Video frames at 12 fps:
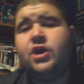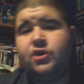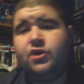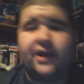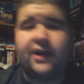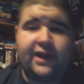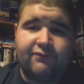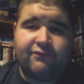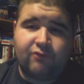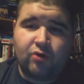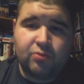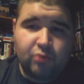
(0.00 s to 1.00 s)
you're going to get
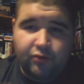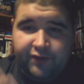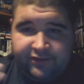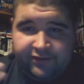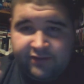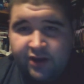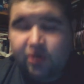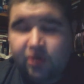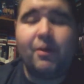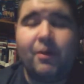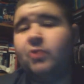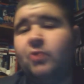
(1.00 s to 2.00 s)
4 movies
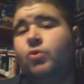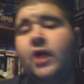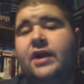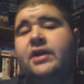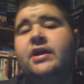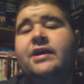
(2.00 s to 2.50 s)
no matter what.